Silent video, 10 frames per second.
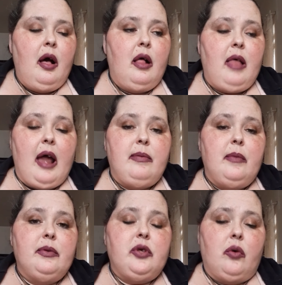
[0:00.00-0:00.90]
A lot of
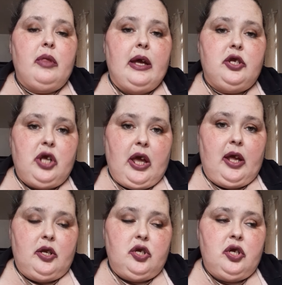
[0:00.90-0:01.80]
people don't like
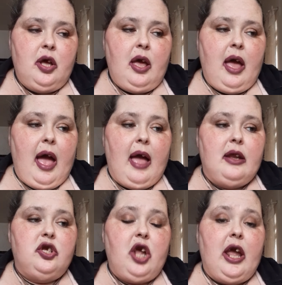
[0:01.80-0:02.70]
change,
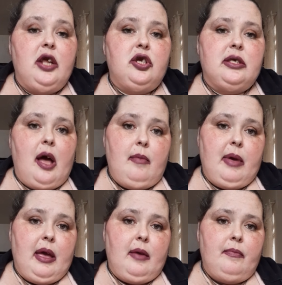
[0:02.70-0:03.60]
and change is
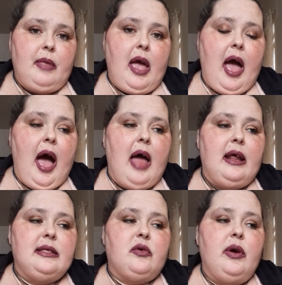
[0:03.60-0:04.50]
coming, and
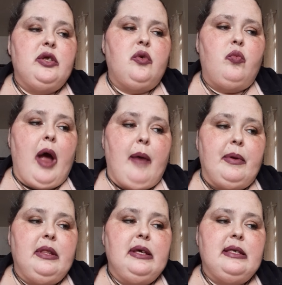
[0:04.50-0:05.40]
it's going to
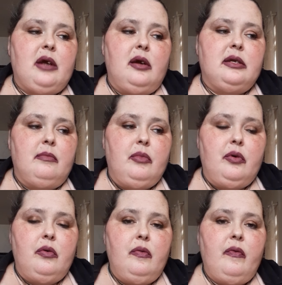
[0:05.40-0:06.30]
rapidly start to
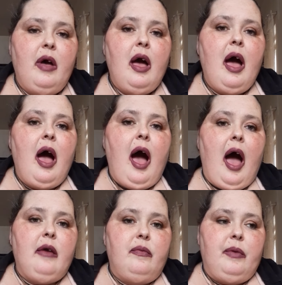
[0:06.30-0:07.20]
move.
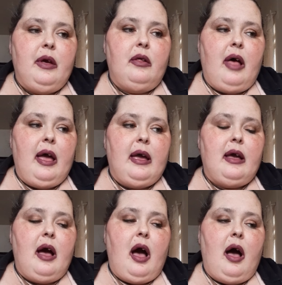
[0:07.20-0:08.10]
I feel
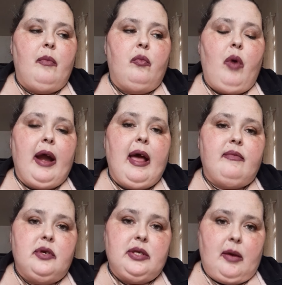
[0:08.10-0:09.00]
like right
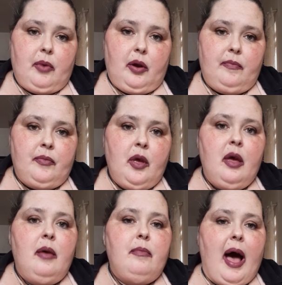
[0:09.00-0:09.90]
after summer,
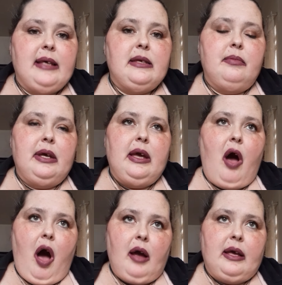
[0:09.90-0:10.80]
possibly
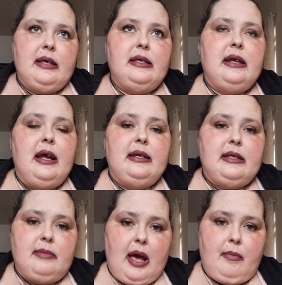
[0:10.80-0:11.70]
August into
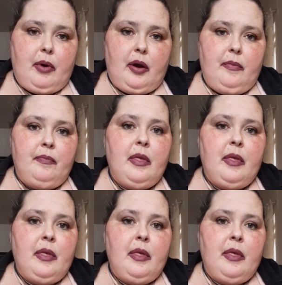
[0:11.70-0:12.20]
September,